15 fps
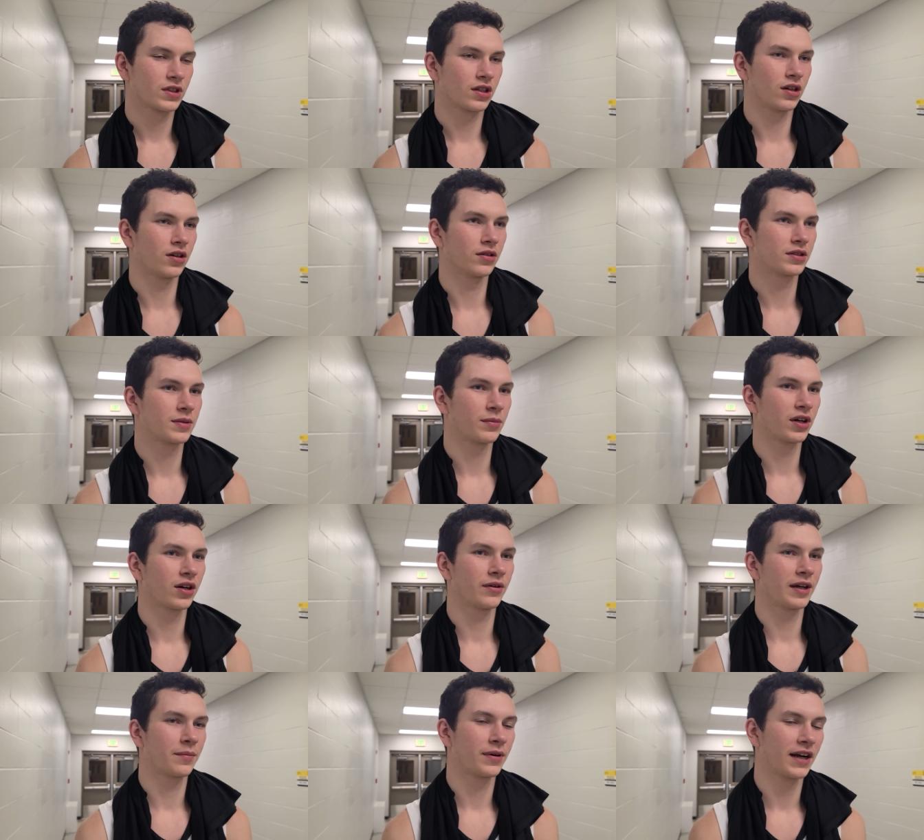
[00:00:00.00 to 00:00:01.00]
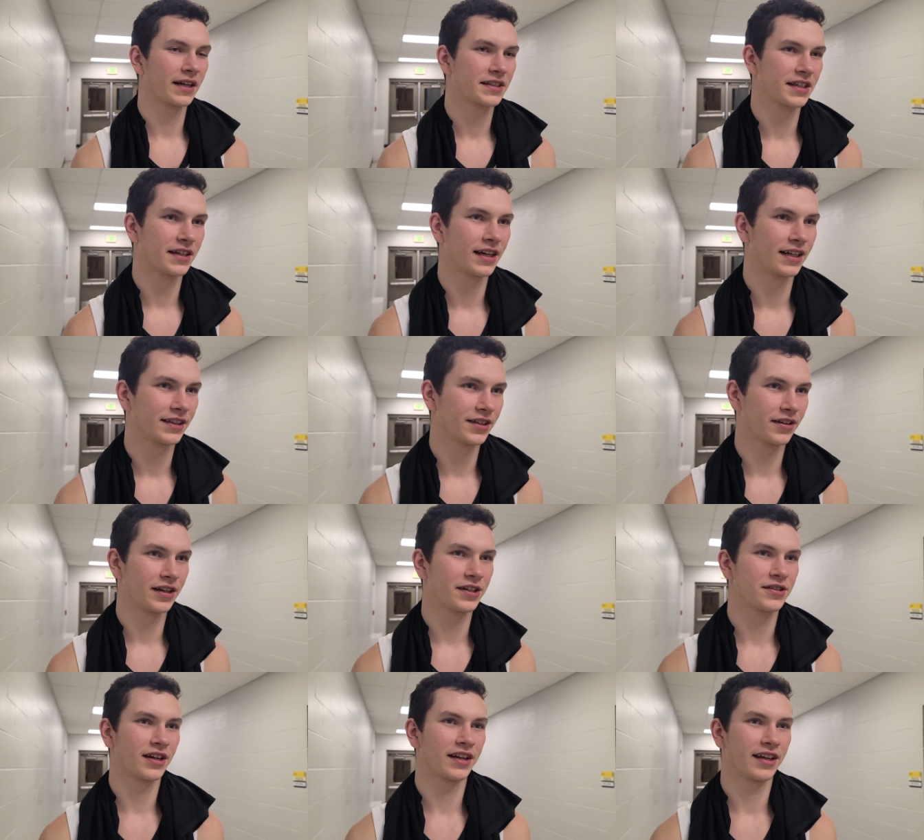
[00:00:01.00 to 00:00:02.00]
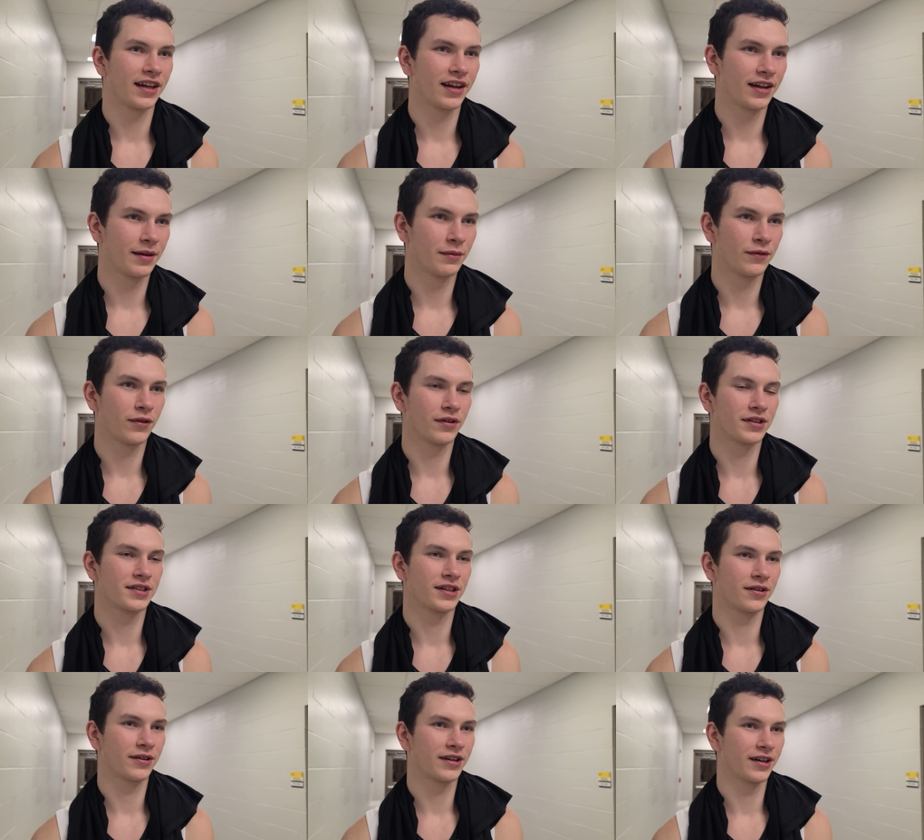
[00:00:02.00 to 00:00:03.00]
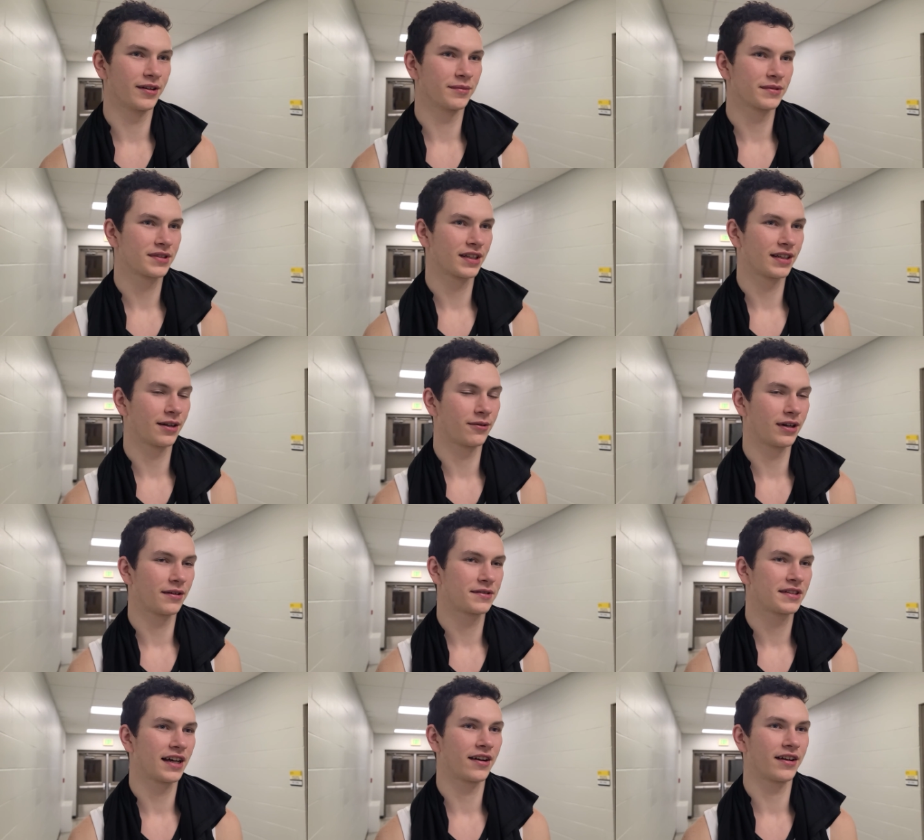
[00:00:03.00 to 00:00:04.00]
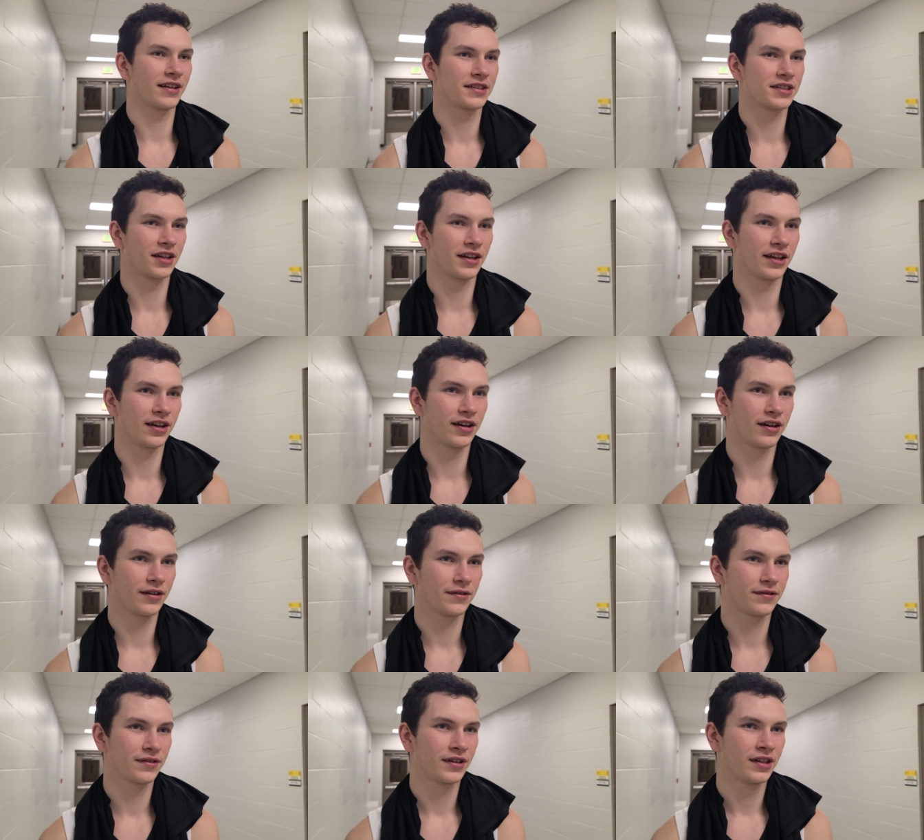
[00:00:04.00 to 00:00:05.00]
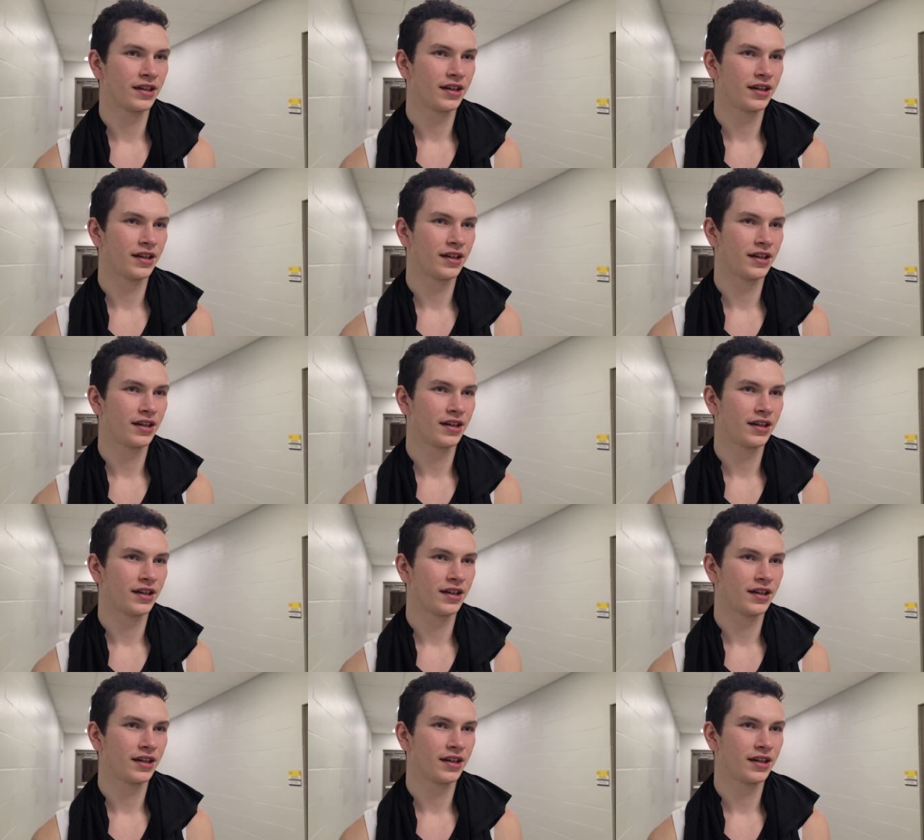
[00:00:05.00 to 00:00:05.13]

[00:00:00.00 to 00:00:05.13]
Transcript: So tomorrow we have practice at 9:30, trying to get it in before the snow comes, and mm-hmm. then we have Saturday and Sunday off.